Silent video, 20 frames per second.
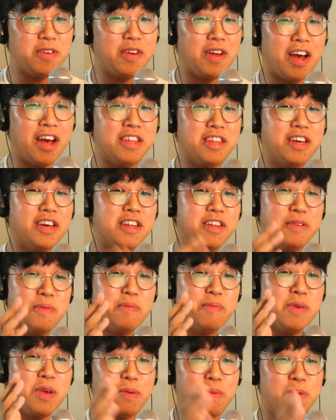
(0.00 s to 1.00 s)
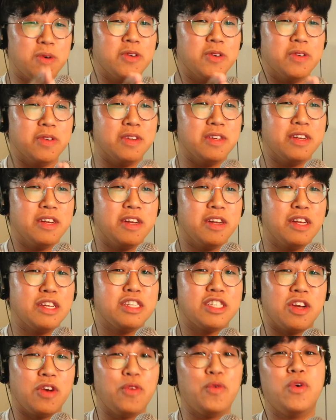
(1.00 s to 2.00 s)
And then people,
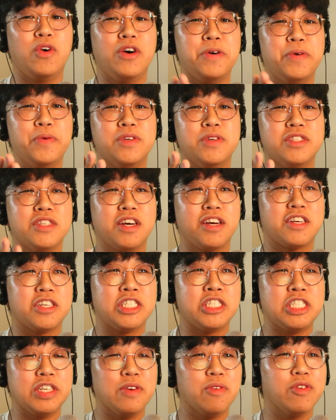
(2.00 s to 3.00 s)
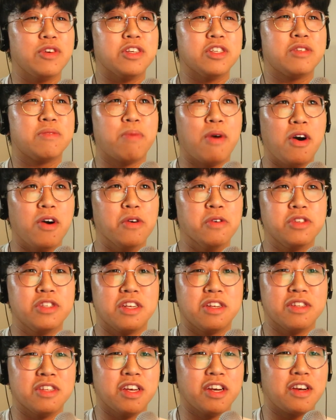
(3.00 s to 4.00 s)
so well, it was like a serious post,
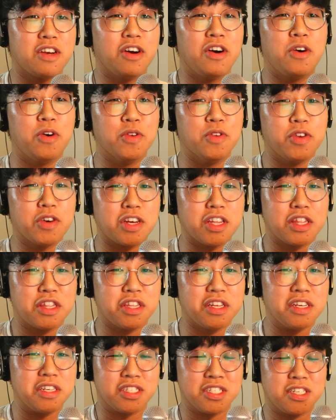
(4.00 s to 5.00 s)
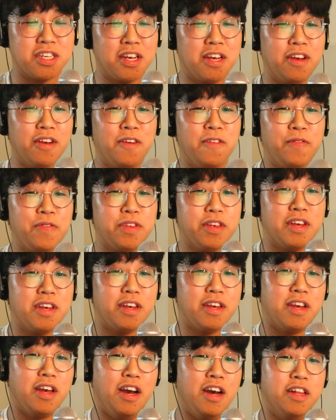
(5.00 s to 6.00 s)
and like, oh, look at this,
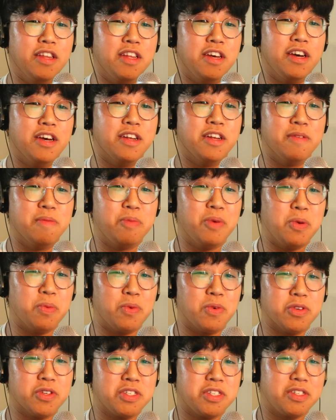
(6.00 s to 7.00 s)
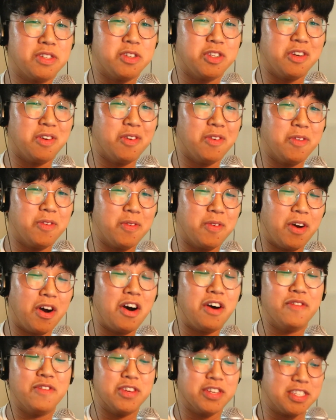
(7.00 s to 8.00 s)
and then people
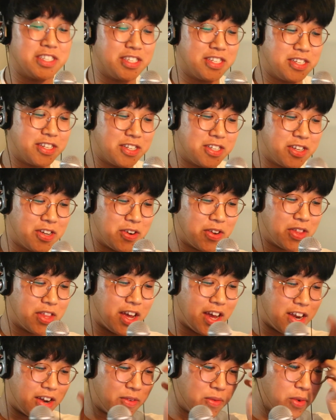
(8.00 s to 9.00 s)
obviously took that and were